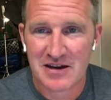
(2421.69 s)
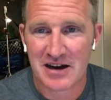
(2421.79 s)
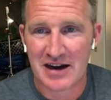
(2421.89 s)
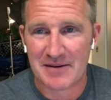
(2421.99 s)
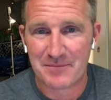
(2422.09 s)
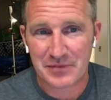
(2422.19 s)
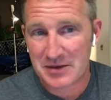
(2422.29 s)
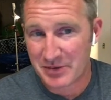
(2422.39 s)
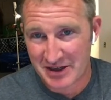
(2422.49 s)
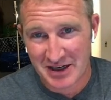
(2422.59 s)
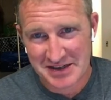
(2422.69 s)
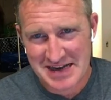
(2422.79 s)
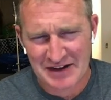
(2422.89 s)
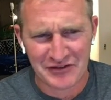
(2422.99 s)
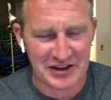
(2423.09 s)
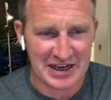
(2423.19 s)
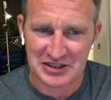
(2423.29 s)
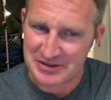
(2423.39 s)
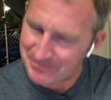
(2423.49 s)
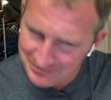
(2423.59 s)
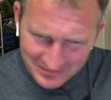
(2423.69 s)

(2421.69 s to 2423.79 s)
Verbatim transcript: Um, but cutting that flange,